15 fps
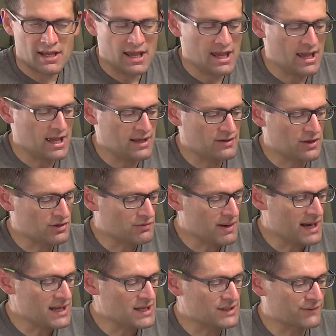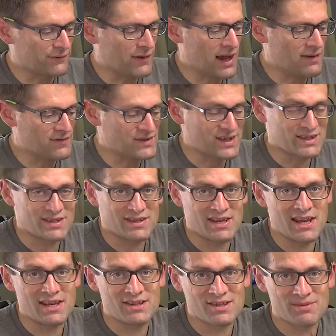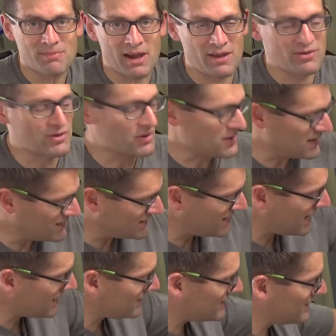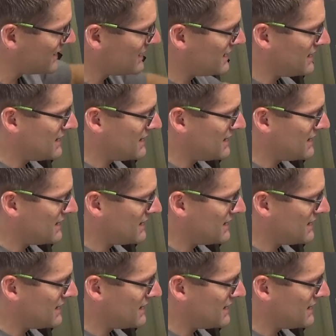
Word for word: And the threading is 5 sixteenths by 36.